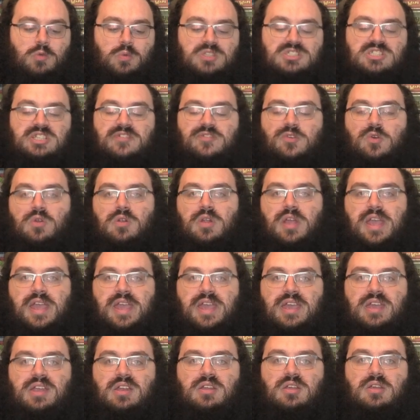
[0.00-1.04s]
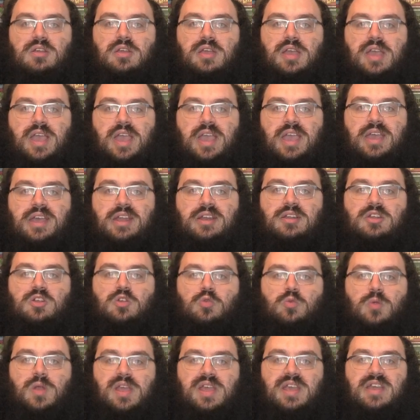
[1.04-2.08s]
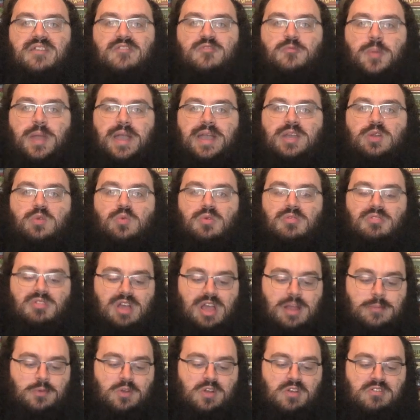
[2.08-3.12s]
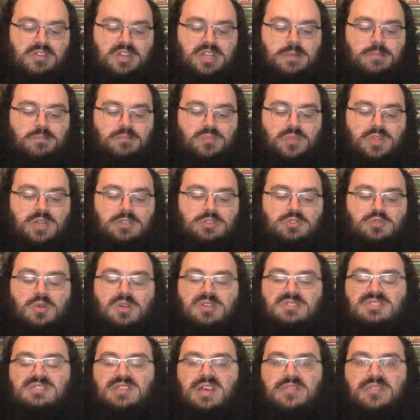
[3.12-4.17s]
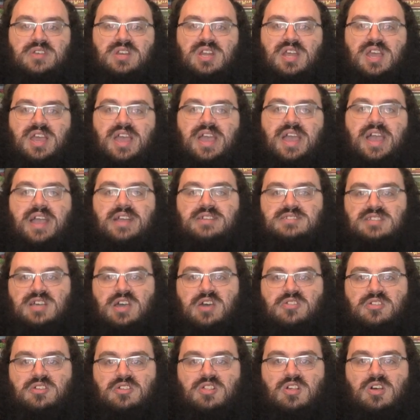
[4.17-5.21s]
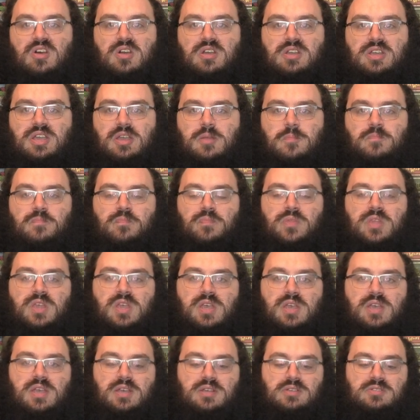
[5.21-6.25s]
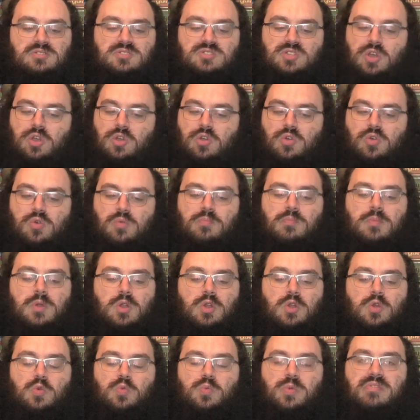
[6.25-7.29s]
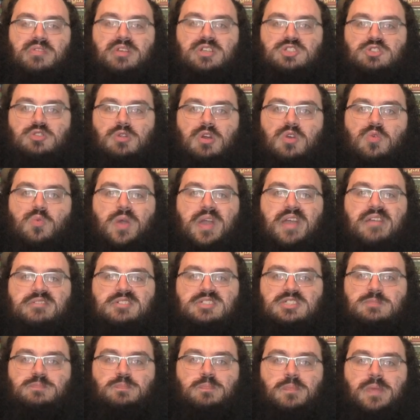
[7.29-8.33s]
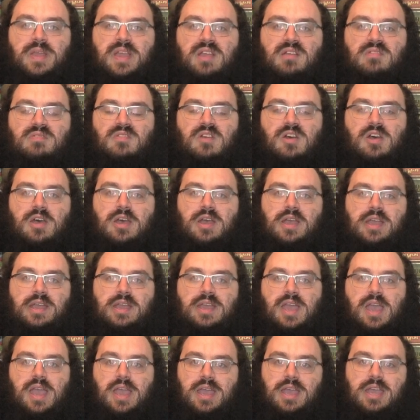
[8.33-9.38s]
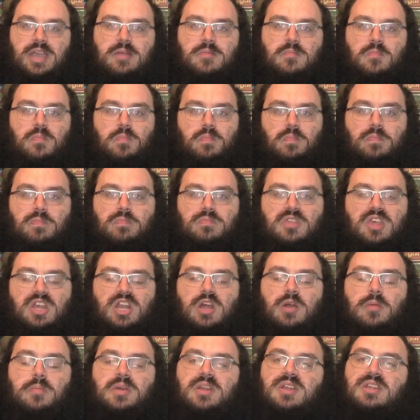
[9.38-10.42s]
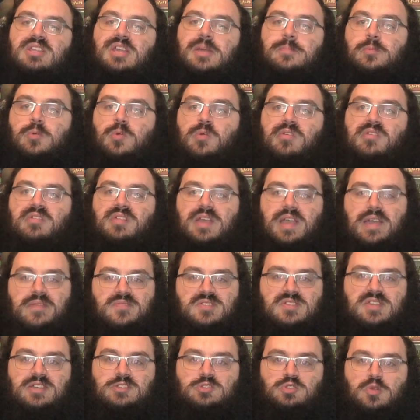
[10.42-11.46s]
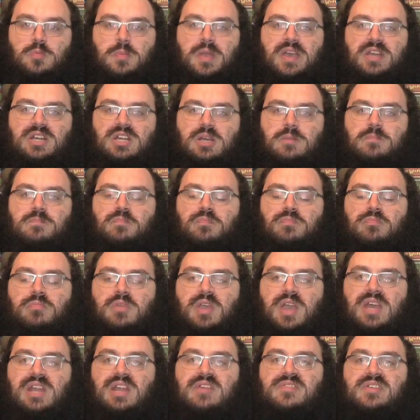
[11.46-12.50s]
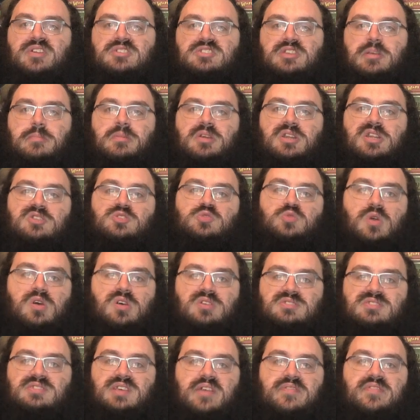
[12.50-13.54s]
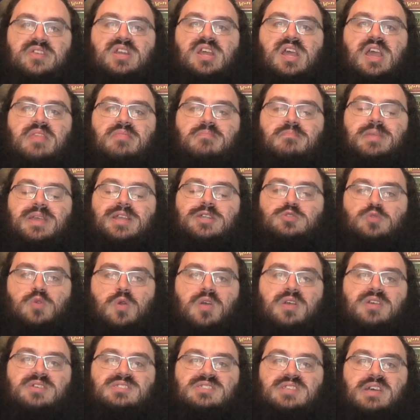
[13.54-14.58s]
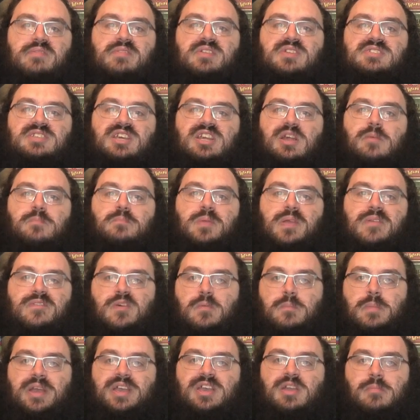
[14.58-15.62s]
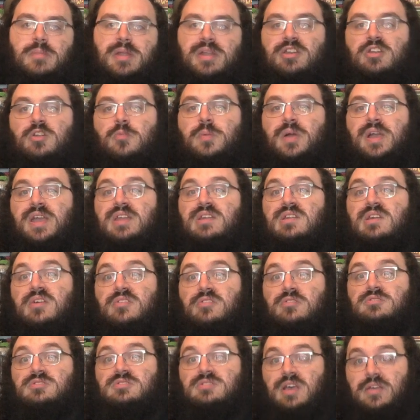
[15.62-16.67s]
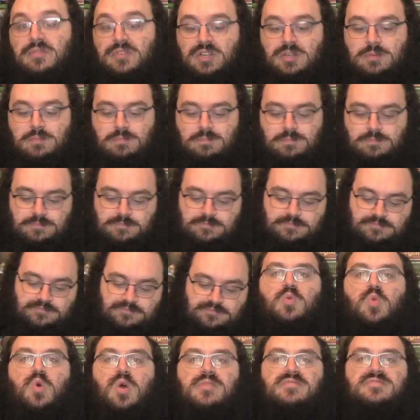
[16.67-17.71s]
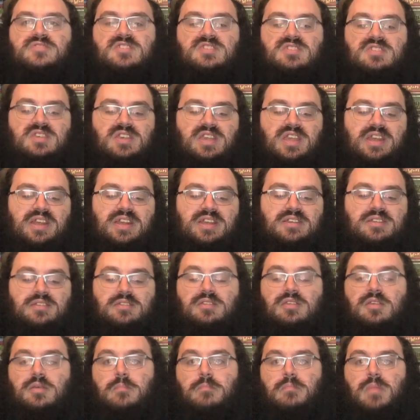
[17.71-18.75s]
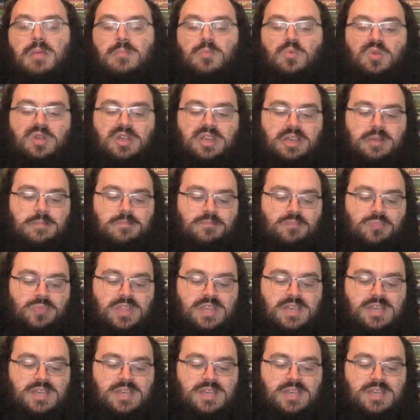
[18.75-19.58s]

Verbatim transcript: we shuffle our hand and grave back into our library, draw seven, exile the clock. So really strong way of just being like, hey, you know, I'm going to temporarily have this extra mana, and eventually I'm going to draw seven, and me drawing seven is going to beef up my commander by another seven. Proft's Eidetic Memory.